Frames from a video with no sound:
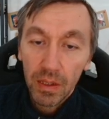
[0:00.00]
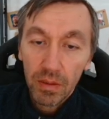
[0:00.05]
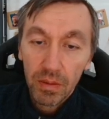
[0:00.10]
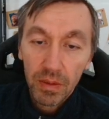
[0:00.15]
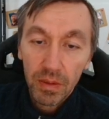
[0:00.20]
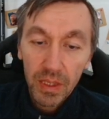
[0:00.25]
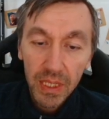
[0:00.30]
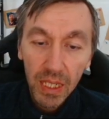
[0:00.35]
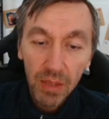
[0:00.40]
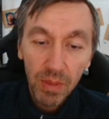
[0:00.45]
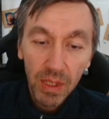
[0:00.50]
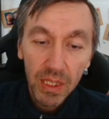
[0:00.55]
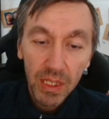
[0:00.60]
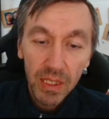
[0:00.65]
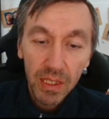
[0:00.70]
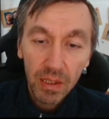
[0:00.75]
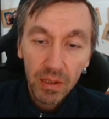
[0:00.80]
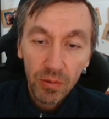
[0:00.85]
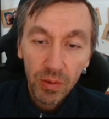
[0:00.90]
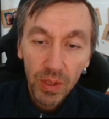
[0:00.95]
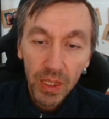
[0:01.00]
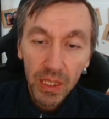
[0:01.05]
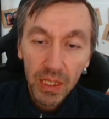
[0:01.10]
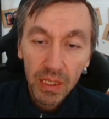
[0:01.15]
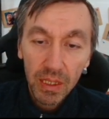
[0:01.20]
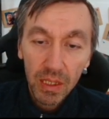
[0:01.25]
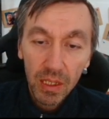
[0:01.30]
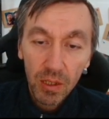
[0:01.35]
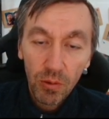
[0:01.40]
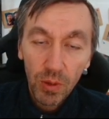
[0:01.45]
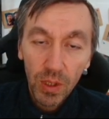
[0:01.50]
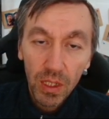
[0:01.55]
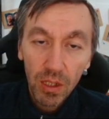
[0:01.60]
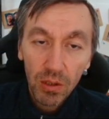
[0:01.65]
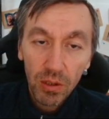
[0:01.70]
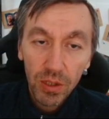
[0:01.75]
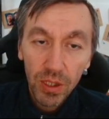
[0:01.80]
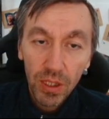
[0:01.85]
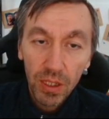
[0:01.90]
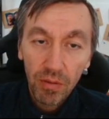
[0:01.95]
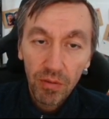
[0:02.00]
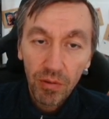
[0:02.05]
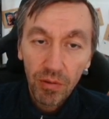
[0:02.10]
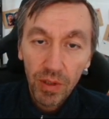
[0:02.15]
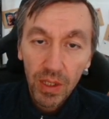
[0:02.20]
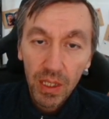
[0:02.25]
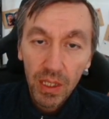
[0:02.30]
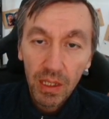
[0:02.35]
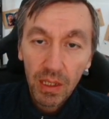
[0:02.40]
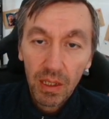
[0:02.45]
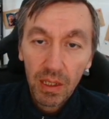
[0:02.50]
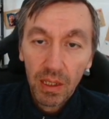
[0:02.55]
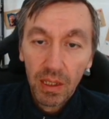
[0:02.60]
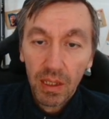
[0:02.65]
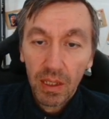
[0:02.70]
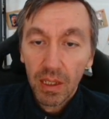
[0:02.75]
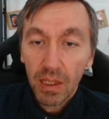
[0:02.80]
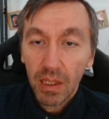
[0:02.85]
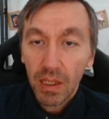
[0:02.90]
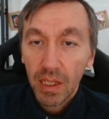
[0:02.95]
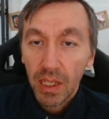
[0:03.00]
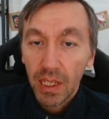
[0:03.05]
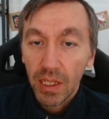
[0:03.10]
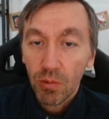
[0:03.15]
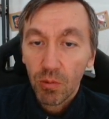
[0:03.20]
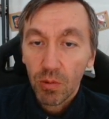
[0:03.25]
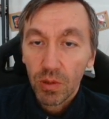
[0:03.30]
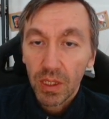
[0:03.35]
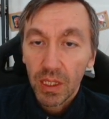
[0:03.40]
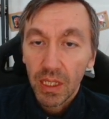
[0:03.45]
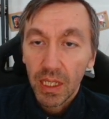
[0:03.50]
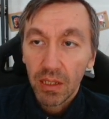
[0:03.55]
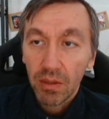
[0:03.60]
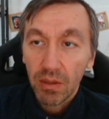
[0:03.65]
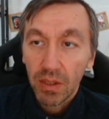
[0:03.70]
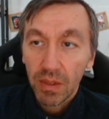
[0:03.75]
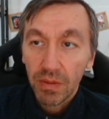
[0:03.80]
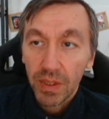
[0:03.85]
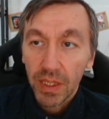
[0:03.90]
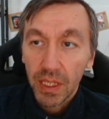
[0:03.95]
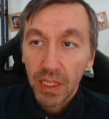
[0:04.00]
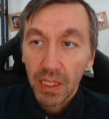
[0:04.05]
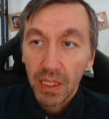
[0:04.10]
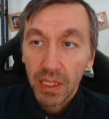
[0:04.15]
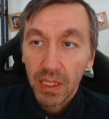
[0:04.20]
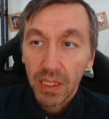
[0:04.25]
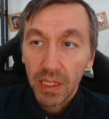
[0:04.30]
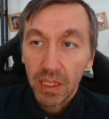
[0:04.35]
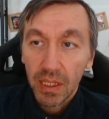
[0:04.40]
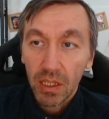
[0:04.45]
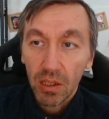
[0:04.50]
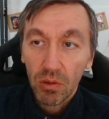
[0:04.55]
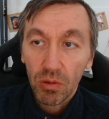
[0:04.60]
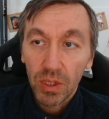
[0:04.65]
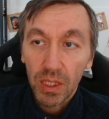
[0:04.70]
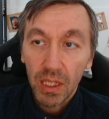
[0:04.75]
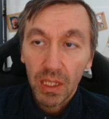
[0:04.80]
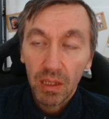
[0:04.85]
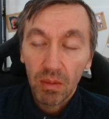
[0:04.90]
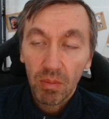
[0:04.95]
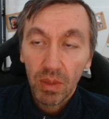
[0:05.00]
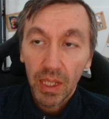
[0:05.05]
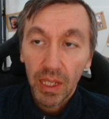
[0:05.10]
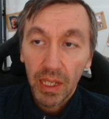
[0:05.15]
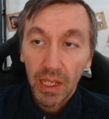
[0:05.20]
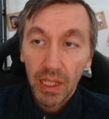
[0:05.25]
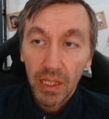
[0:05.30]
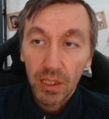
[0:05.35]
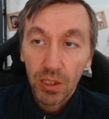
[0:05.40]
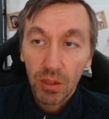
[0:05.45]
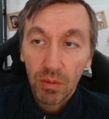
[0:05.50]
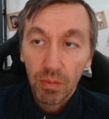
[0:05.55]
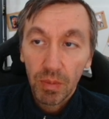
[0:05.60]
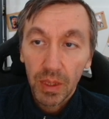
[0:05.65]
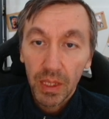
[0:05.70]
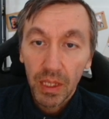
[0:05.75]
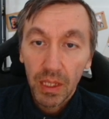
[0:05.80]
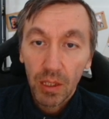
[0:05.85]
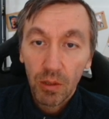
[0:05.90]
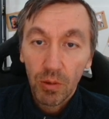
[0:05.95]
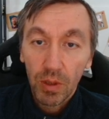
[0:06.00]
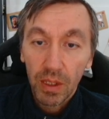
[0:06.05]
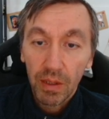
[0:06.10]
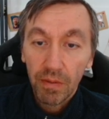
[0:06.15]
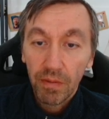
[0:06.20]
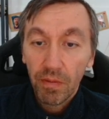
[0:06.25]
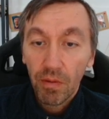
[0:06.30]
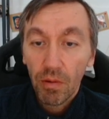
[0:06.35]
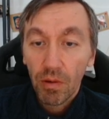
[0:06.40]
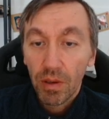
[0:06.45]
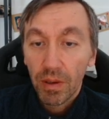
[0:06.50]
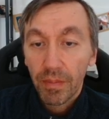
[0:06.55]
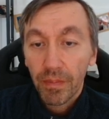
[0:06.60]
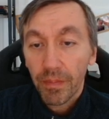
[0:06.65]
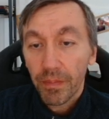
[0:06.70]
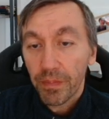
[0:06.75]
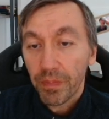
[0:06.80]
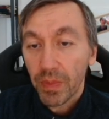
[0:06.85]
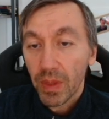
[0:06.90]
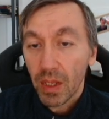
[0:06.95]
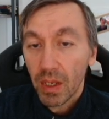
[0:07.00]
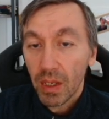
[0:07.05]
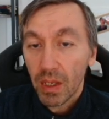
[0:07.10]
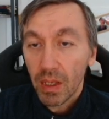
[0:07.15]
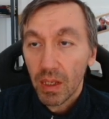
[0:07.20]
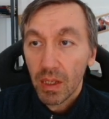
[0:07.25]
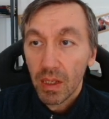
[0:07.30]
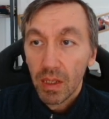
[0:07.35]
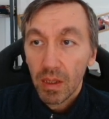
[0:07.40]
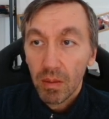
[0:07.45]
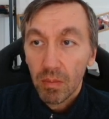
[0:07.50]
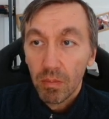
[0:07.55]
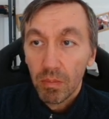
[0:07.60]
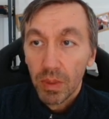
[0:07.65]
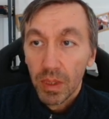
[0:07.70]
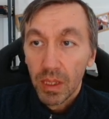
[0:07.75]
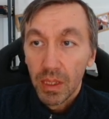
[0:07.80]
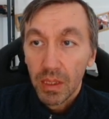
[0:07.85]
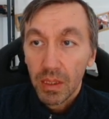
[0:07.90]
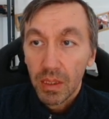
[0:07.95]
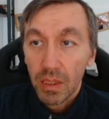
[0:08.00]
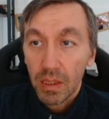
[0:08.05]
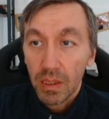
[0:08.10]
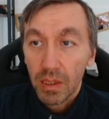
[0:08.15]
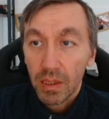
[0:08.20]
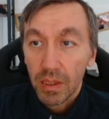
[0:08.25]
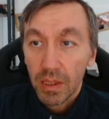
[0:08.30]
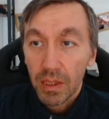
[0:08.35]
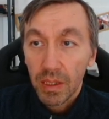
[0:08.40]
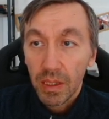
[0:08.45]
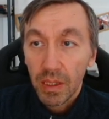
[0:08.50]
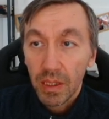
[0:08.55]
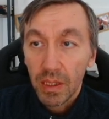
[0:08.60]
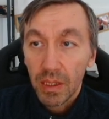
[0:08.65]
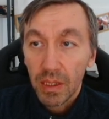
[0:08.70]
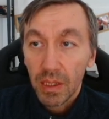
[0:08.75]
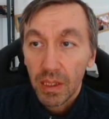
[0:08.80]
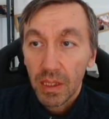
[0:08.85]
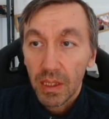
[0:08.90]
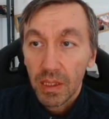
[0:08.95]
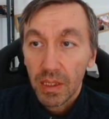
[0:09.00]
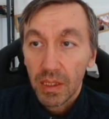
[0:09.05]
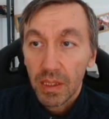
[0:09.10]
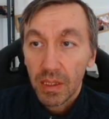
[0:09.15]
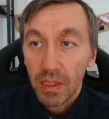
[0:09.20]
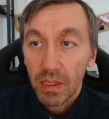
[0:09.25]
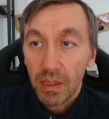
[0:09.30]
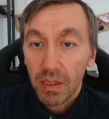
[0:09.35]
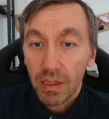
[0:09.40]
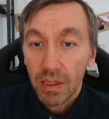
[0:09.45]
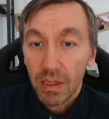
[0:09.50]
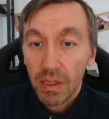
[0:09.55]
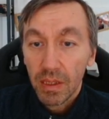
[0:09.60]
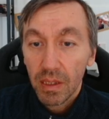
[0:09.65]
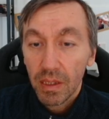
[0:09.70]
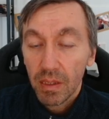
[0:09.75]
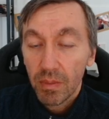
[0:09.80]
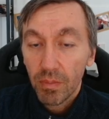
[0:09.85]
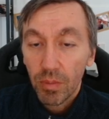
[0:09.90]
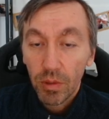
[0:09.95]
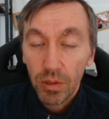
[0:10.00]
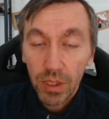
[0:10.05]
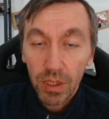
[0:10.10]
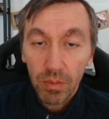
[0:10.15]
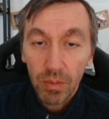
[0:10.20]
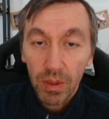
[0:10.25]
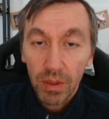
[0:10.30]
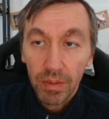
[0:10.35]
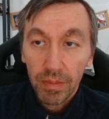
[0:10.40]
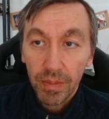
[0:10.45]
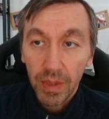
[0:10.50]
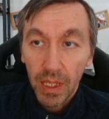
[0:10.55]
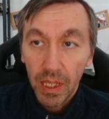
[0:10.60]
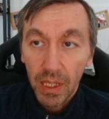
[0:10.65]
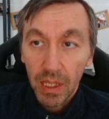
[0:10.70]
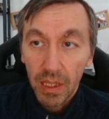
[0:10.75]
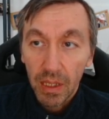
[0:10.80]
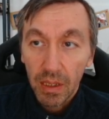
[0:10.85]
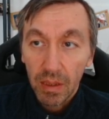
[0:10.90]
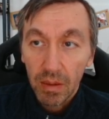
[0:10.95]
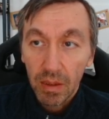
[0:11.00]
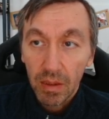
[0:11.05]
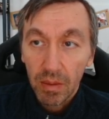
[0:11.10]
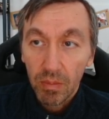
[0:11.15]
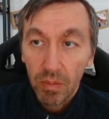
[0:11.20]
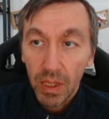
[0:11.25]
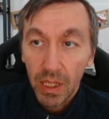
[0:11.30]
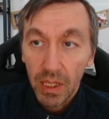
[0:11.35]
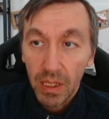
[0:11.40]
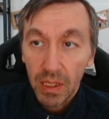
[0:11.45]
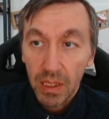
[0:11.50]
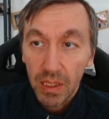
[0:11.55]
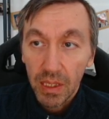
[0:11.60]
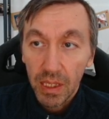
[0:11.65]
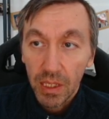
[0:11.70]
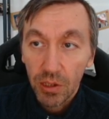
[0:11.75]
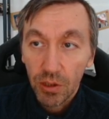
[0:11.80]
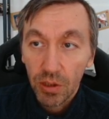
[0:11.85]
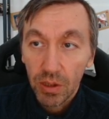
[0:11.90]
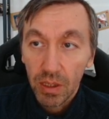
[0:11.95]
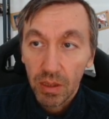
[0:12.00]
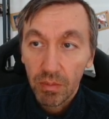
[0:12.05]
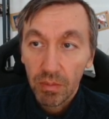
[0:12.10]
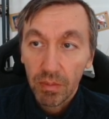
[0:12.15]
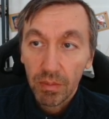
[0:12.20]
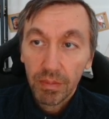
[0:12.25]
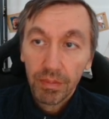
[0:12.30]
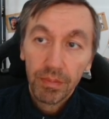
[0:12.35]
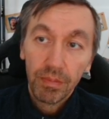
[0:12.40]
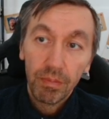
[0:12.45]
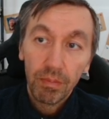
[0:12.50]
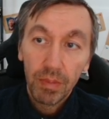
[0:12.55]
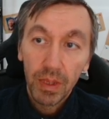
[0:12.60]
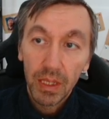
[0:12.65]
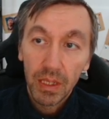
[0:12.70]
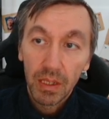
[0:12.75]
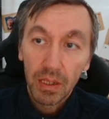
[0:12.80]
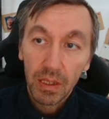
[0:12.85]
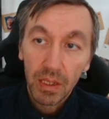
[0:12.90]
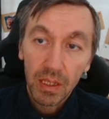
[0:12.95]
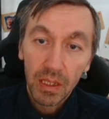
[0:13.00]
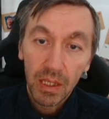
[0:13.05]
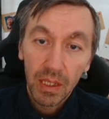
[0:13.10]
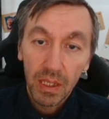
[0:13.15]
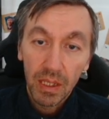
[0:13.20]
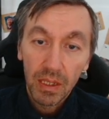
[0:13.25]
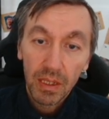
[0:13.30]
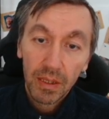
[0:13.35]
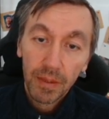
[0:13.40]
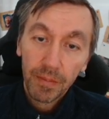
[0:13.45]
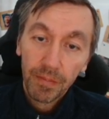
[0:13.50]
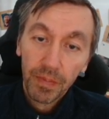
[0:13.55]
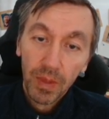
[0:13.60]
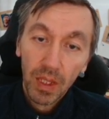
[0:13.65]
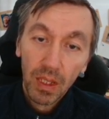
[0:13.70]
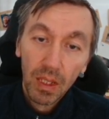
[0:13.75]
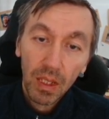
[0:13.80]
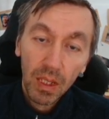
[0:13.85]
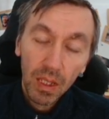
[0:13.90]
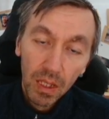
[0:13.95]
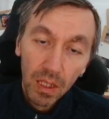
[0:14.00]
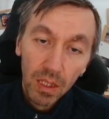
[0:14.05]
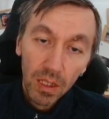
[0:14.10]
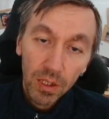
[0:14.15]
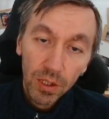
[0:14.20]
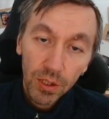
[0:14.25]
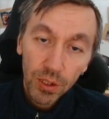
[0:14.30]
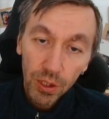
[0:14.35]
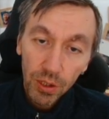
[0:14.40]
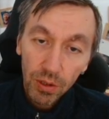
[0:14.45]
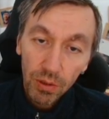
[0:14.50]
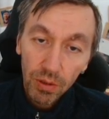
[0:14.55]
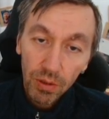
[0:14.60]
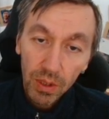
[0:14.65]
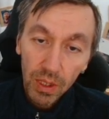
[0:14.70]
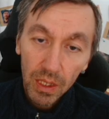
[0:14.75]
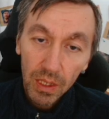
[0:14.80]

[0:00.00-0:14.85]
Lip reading: Same idea, right? Queen goes to f3, and you want the knight on f6, and it looks like black has to play queen f4. But it is possible, and black is actually better at the end. So